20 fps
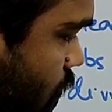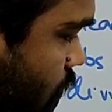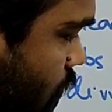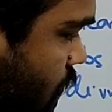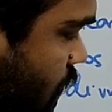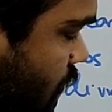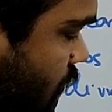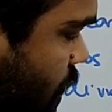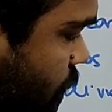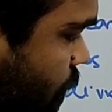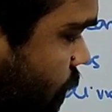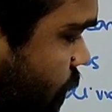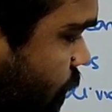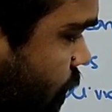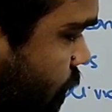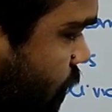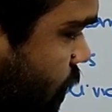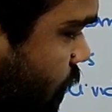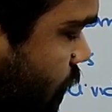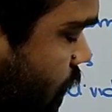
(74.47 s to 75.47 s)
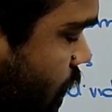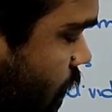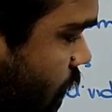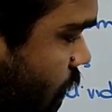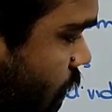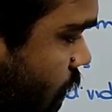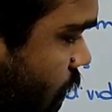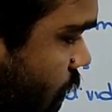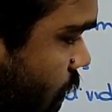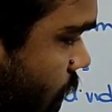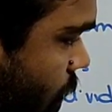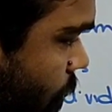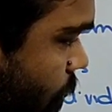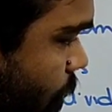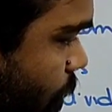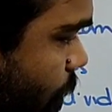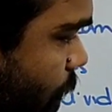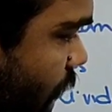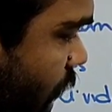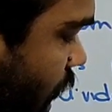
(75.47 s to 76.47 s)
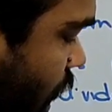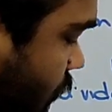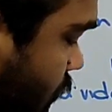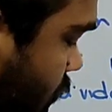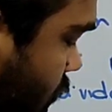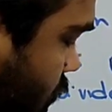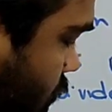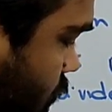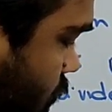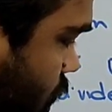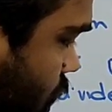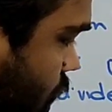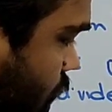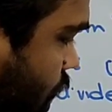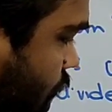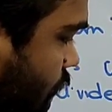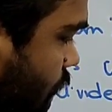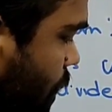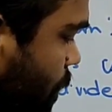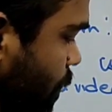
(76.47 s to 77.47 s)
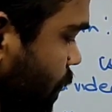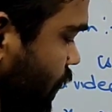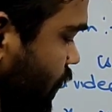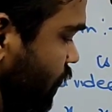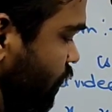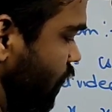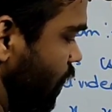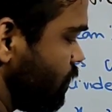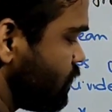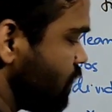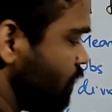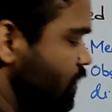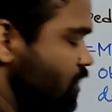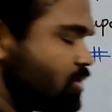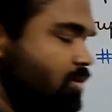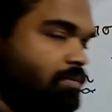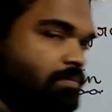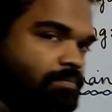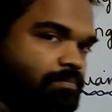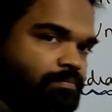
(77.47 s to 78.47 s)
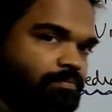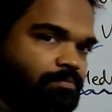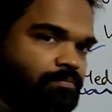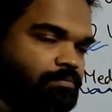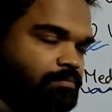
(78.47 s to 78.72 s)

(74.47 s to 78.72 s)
okay, by number of observation,